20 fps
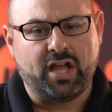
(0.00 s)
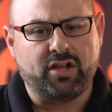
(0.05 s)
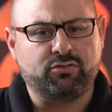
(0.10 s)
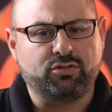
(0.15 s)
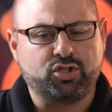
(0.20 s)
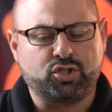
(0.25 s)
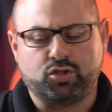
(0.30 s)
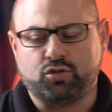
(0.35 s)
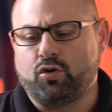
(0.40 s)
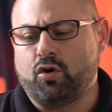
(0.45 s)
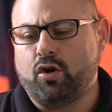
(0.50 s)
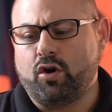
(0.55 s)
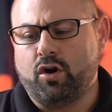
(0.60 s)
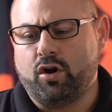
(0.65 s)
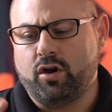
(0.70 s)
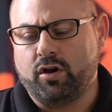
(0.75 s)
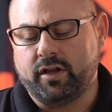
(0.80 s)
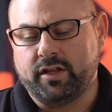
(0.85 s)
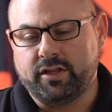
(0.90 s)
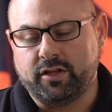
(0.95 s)
how
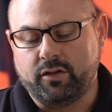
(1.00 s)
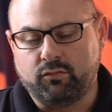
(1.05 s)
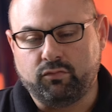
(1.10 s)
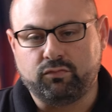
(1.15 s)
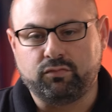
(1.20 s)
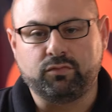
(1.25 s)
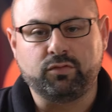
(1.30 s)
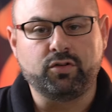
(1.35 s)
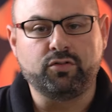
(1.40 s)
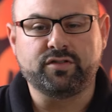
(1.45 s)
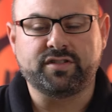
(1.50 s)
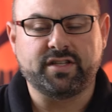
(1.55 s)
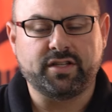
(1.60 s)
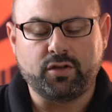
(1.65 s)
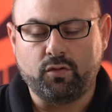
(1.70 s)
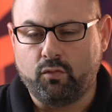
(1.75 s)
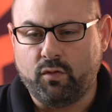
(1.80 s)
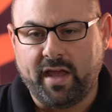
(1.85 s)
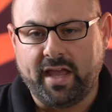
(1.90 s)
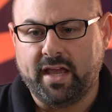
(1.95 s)
strong and the losing
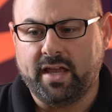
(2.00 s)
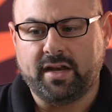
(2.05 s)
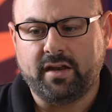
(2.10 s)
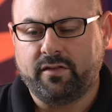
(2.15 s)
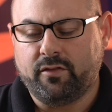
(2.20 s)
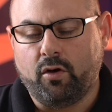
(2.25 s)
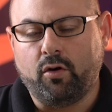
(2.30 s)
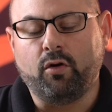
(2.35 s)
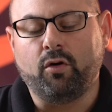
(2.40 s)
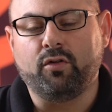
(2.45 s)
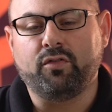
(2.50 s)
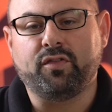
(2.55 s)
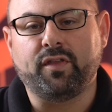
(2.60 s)
the weight and the whole